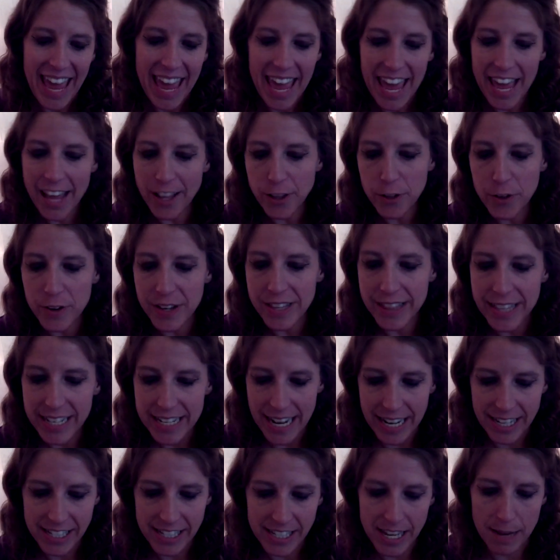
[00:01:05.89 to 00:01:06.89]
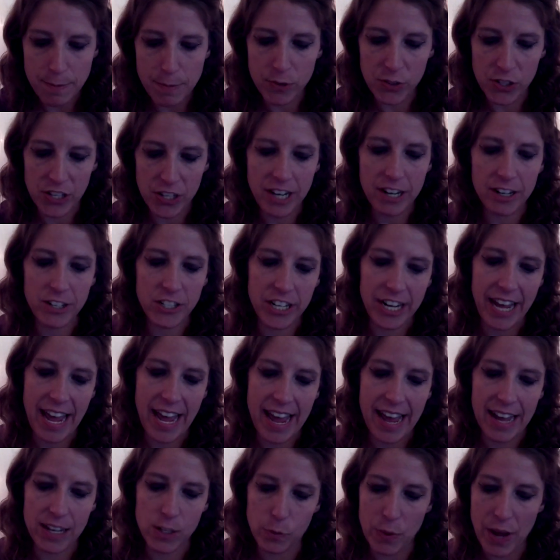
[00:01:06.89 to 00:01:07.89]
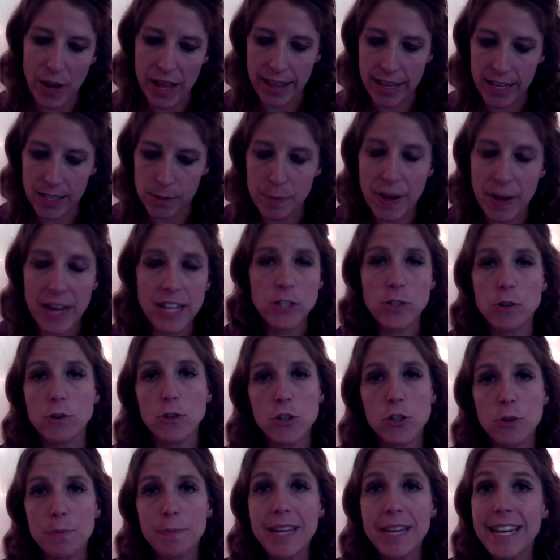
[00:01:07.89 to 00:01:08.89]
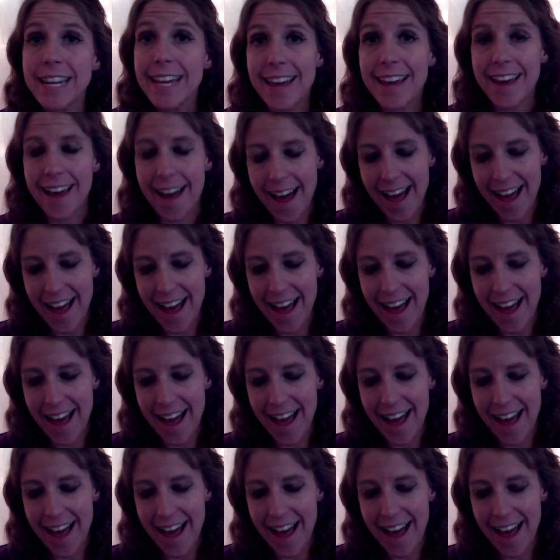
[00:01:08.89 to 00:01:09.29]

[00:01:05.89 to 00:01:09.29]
including the decks I'm using here today, as well as my social media.